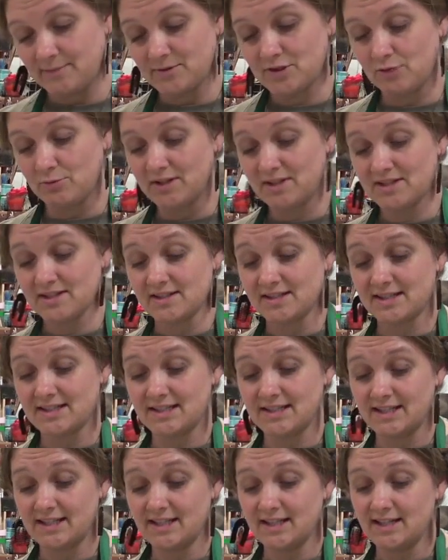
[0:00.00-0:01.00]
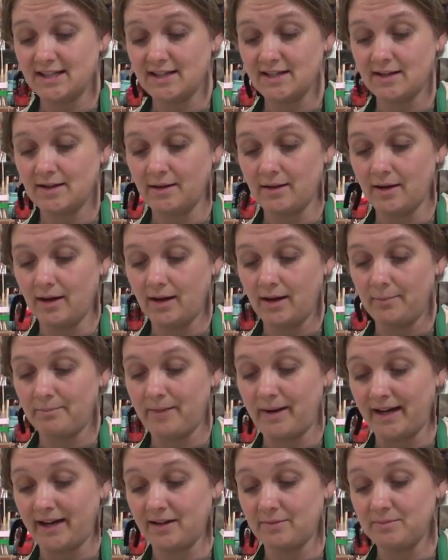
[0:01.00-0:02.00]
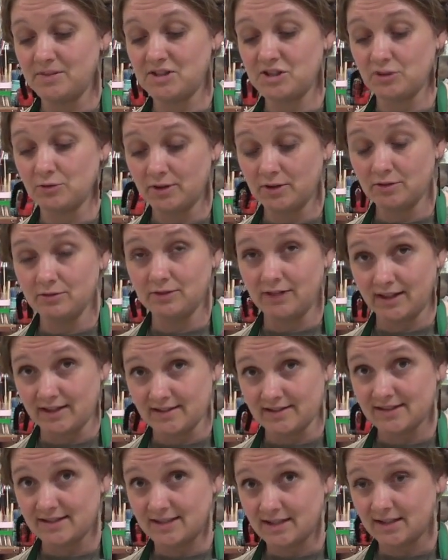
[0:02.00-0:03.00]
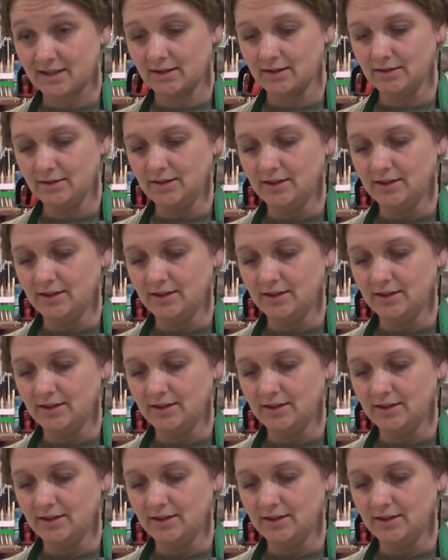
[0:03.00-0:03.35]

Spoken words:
So it's a sticky back material, like a sticker.